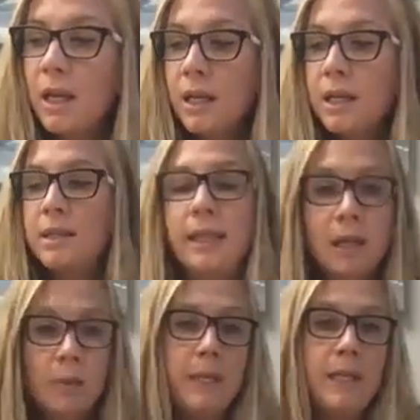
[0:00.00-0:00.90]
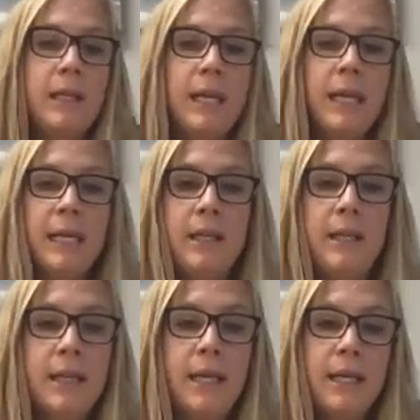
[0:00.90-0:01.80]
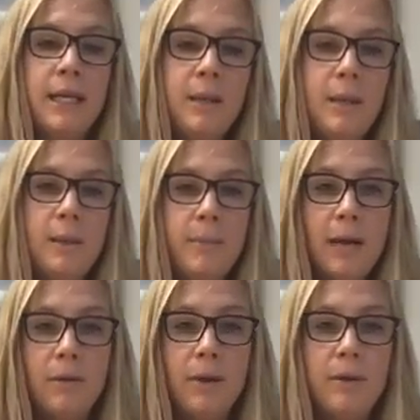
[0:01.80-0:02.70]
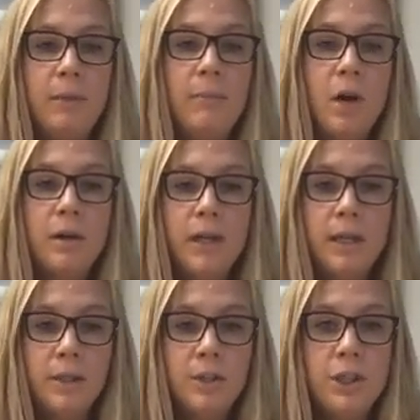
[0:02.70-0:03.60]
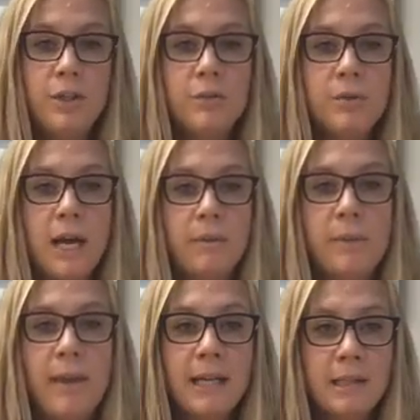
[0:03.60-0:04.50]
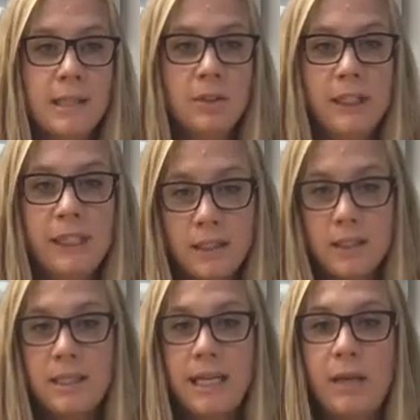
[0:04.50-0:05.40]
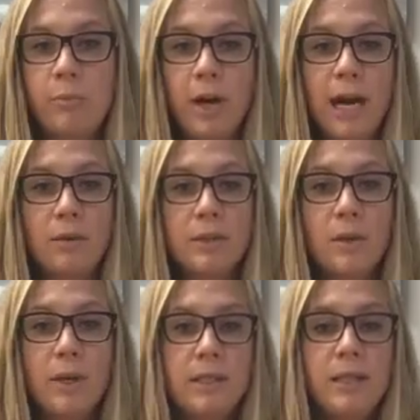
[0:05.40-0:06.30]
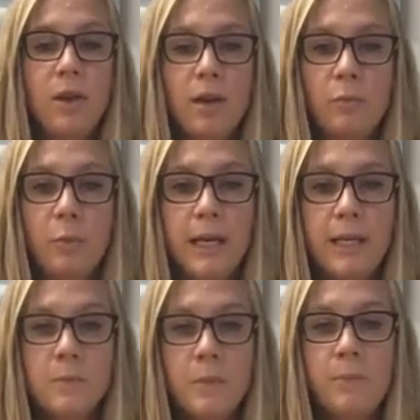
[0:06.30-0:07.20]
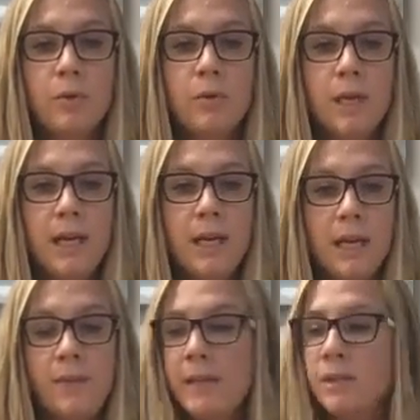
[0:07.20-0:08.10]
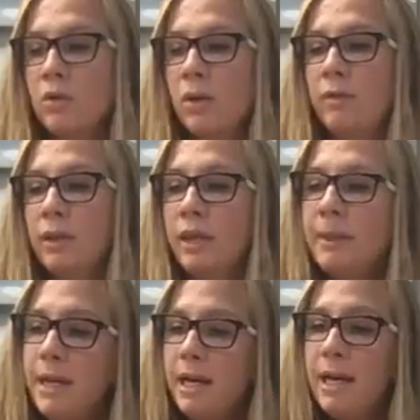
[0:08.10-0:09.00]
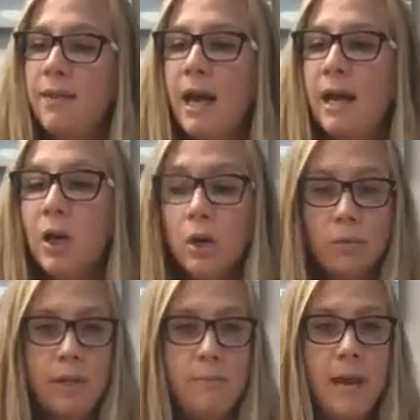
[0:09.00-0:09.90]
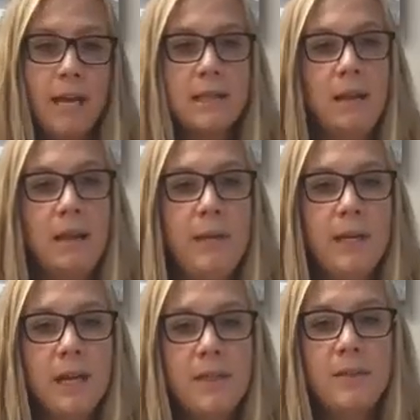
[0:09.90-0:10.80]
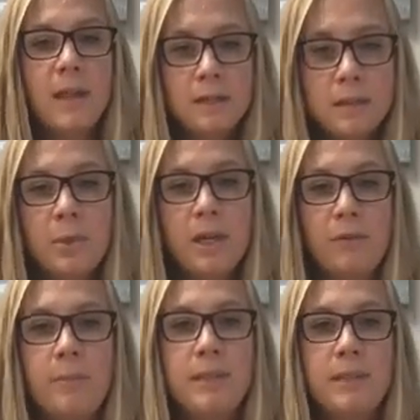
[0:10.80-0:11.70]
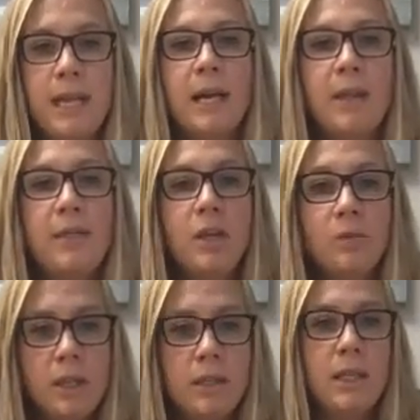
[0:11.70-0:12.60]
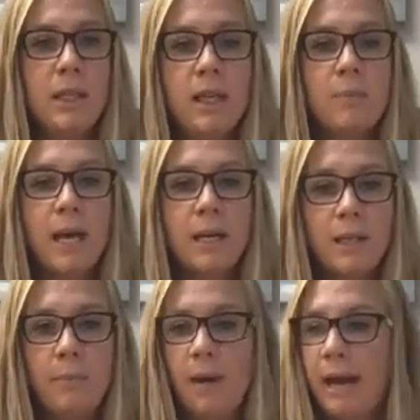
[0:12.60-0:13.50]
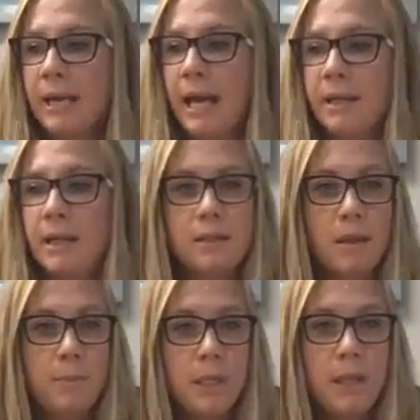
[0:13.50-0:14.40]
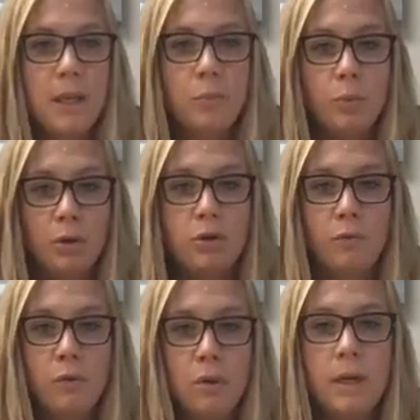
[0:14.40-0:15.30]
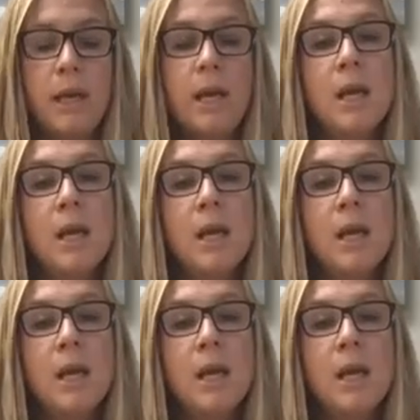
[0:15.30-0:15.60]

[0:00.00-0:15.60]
Sarah being in background in marketing, she knew that RE/MAX still needed to stand proud. So I see a lot of brands people creating, and they sort of eliminate that RE/MAX element. And I think that's a bit of a mistake. I think you need to keep that in the back end as something that you push forward